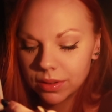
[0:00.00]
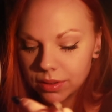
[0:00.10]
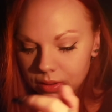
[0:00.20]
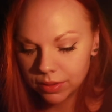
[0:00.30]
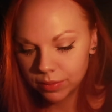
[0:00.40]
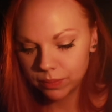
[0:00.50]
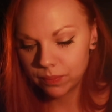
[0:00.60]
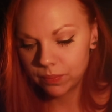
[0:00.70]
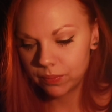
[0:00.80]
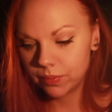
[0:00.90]

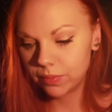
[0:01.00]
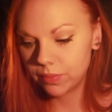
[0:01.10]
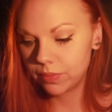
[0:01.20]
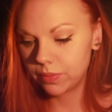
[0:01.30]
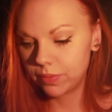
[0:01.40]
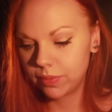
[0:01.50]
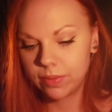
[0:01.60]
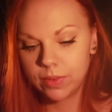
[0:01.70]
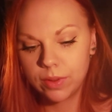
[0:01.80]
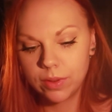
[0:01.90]

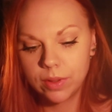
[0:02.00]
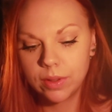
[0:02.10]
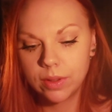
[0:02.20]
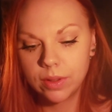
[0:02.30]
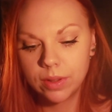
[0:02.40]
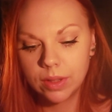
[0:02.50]
Nothing is said.